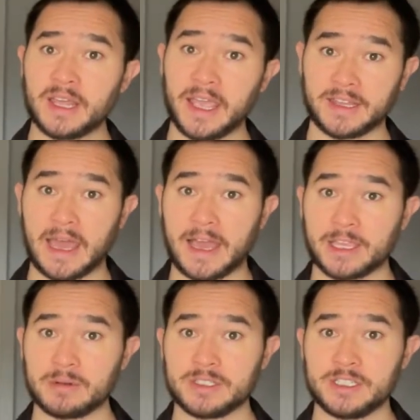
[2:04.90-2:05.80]
and
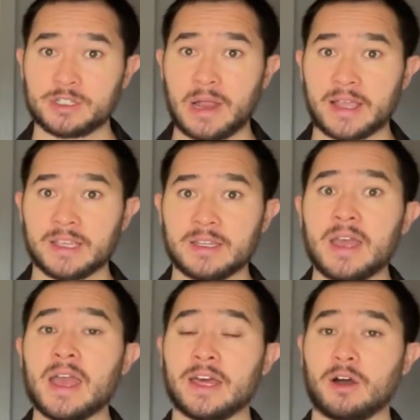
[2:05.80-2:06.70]
accuracy tracking,
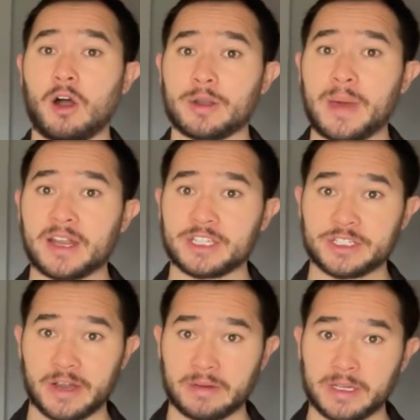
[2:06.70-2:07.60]
and automatic
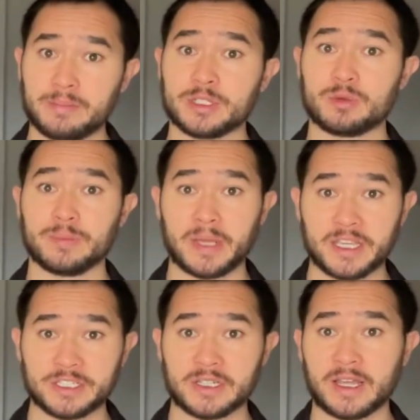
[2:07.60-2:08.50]
sharing between
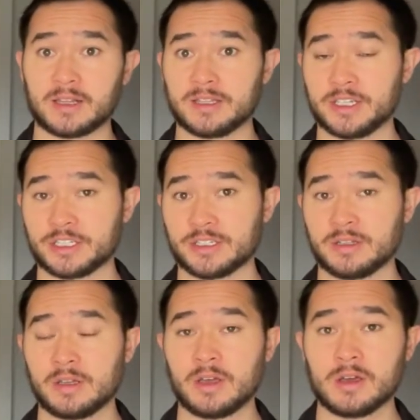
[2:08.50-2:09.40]
patient and clinician.
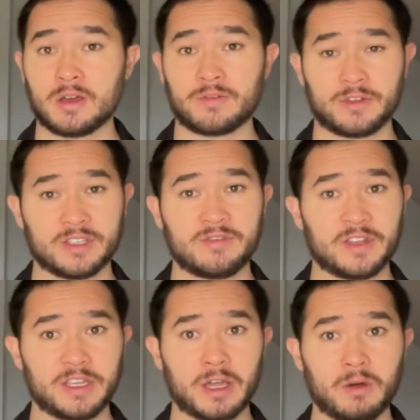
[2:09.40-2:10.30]
For this
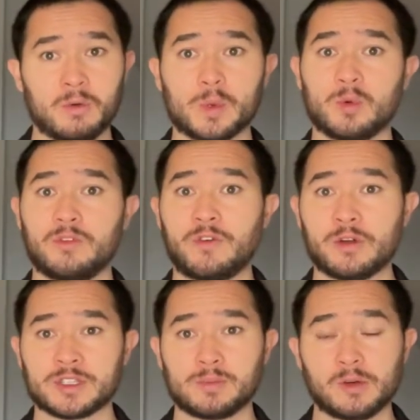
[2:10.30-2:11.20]
video, we will
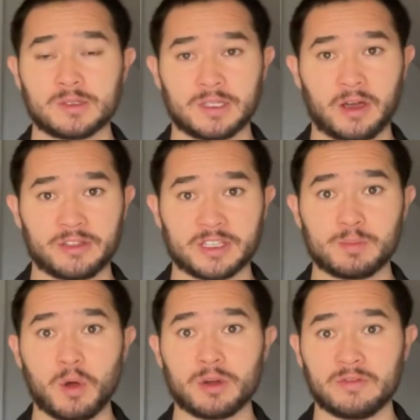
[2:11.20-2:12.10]
focus mostly on this mode of